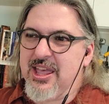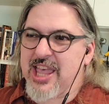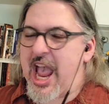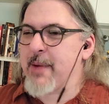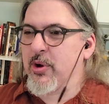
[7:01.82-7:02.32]

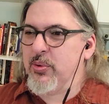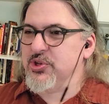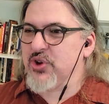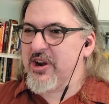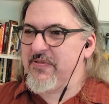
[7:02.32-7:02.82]
camera
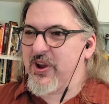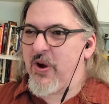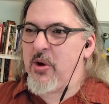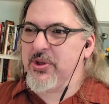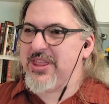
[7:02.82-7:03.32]
was trying to
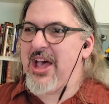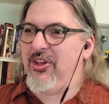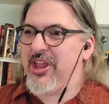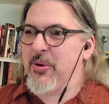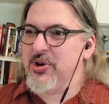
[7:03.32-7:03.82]
figure out what the
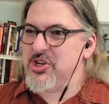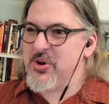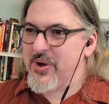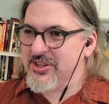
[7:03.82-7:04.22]
hell they were doing.